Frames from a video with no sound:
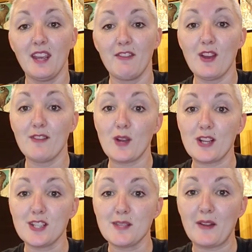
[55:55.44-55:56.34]
If you have
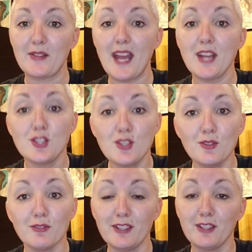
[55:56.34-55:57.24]
questions about that,
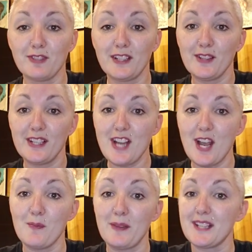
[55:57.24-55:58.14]
do feel free to reach
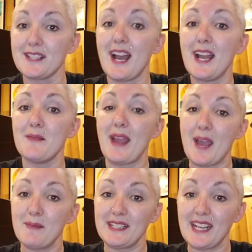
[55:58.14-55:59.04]
out, because I am
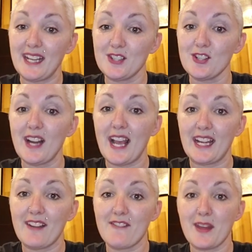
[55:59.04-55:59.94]
happy to answer
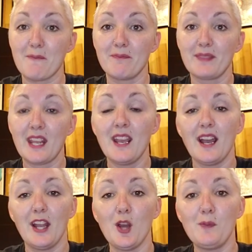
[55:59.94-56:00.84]
any of them.
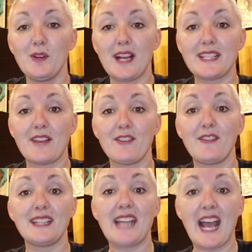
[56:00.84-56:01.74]
I hope you guys have a
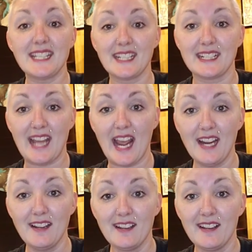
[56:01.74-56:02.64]
fantastic
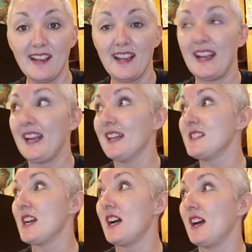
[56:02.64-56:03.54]
day. And